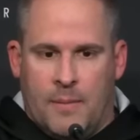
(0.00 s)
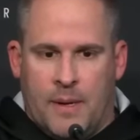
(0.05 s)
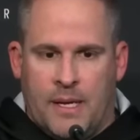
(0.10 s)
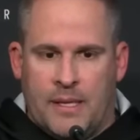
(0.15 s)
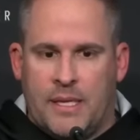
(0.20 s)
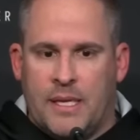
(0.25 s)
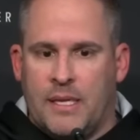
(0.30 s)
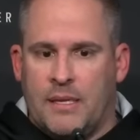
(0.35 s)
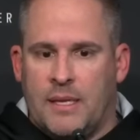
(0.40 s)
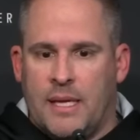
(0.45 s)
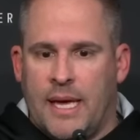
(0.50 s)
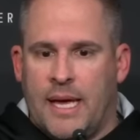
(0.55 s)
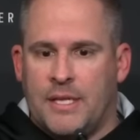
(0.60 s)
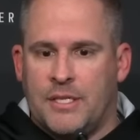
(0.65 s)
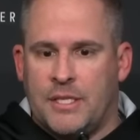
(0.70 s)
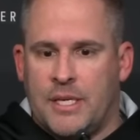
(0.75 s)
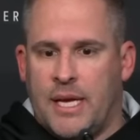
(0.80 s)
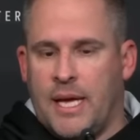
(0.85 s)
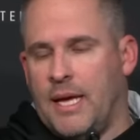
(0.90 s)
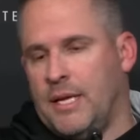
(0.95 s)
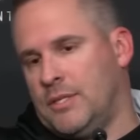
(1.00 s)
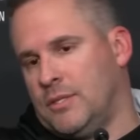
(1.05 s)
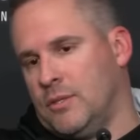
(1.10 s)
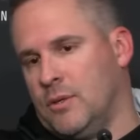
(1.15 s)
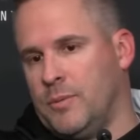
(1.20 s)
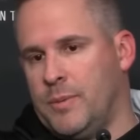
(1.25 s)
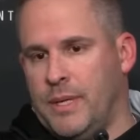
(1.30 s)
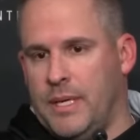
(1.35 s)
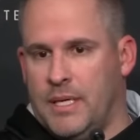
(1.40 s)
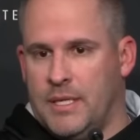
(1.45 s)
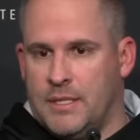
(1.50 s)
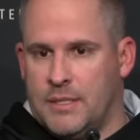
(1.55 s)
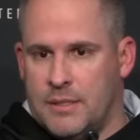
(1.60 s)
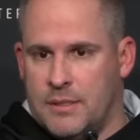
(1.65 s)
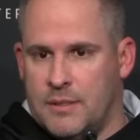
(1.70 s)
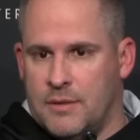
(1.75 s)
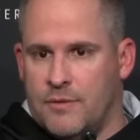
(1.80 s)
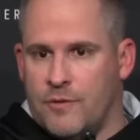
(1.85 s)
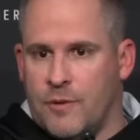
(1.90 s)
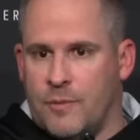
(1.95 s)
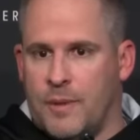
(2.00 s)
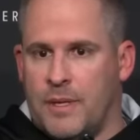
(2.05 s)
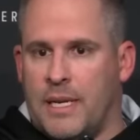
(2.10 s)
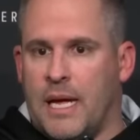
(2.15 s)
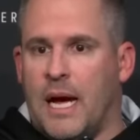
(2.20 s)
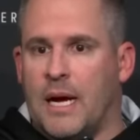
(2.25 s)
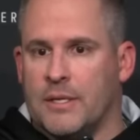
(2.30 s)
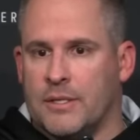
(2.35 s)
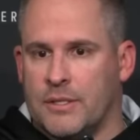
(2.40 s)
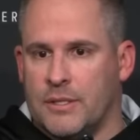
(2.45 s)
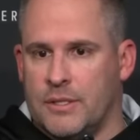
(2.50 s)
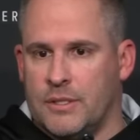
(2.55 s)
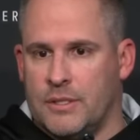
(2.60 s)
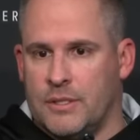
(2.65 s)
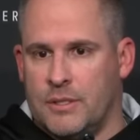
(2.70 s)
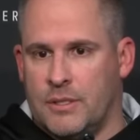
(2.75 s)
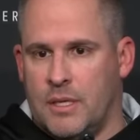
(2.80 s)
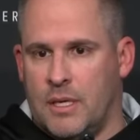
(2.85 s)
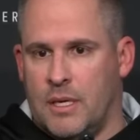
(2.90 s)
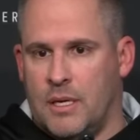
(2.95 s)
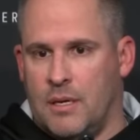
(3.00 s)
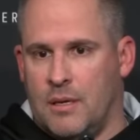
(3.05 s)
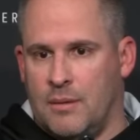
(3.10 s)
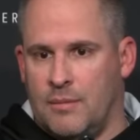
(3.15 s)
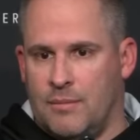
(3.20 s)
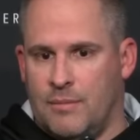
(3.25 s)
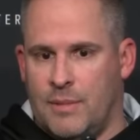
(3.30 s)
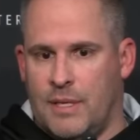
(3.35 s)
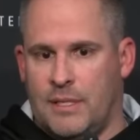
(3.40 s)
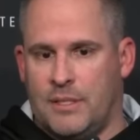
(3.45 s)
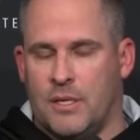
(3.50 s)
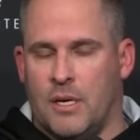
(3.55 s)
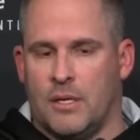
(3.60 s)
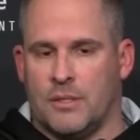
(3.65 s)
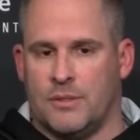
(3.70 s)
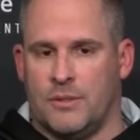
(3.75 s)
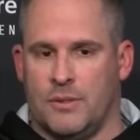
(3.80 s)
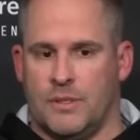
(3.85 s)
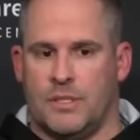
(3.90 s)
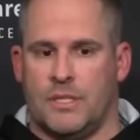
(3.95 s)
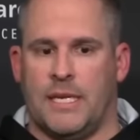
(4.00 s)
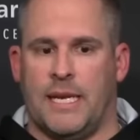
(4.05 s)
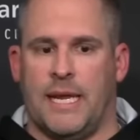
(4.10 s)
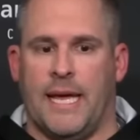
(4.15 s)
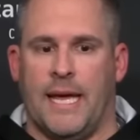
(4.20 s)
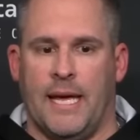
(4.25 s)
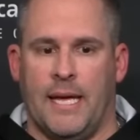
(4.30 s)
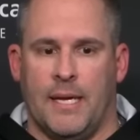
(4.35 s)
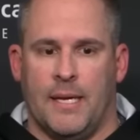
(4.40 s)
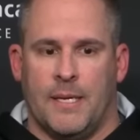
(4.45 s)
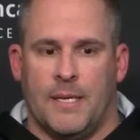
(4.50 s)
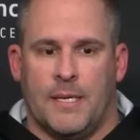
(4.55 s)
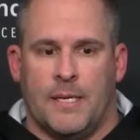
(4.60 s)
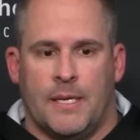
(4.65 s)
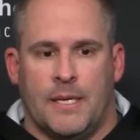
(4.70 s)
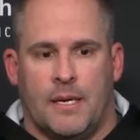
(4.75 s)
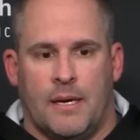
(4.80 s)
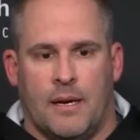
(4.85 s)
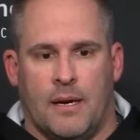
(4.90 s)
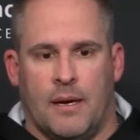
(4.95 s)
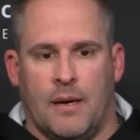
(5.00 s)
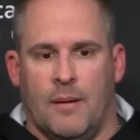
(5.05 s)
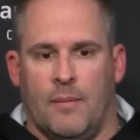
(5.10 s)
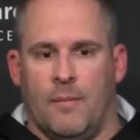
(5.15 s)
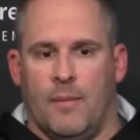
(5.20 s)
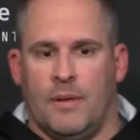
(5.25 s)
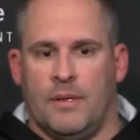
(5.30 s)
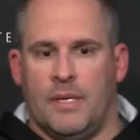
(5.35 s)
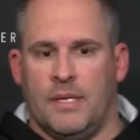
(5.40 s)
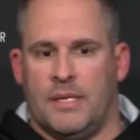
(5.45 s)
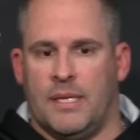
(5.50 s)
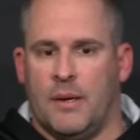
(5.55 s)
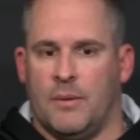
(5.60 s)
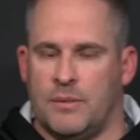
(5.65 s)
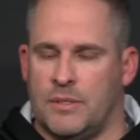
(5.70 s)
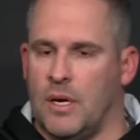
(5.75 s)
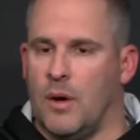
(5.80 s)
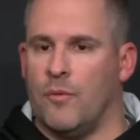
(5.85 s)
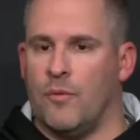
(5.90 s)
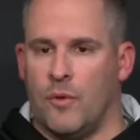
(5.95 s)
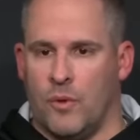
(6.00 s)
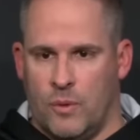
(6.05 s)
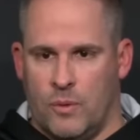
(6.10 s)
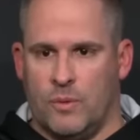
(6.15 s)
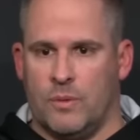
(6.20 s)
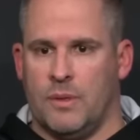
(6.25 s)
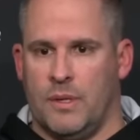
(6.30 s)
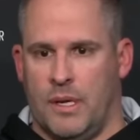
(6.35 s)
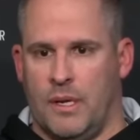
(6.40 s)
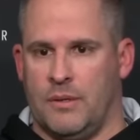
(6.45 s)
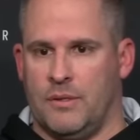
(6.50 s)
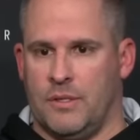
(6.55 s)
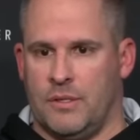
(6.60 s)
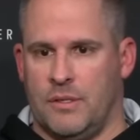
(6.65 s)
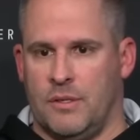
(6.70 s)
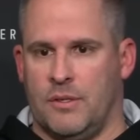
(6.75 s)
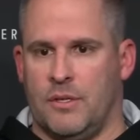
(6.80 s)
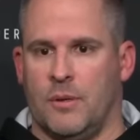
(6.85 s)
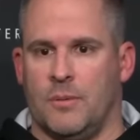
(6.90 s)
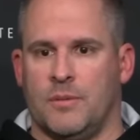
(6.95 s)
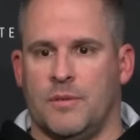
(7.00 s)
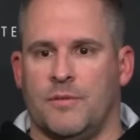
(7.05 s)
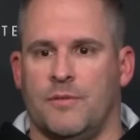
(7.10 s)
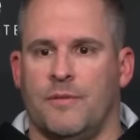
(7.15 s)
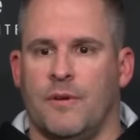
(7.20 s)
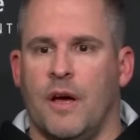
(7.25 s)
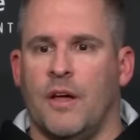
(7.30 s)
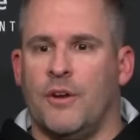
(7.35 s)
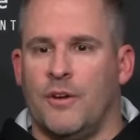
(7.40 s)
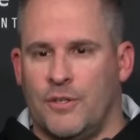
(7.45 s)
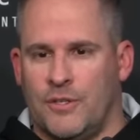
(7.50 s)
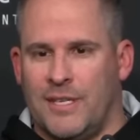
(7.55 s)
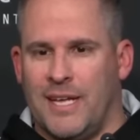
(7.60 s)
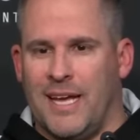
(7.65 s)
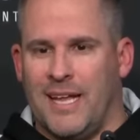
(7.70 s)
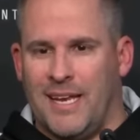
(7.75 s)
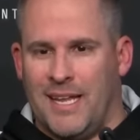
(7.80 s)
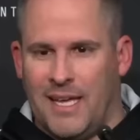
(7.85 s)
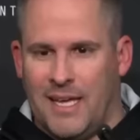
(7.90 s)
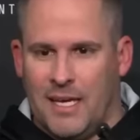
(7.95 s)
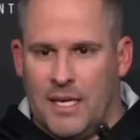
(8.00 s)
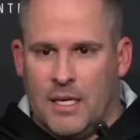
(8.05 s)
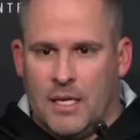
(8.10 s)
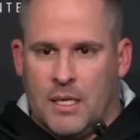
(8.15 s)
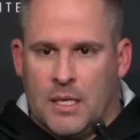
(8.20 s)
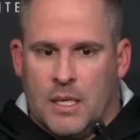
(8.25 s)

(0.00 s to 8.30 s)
I think the educational piece from the doctors that talked to us today, I think that was helpful, you know, just in terms of understanding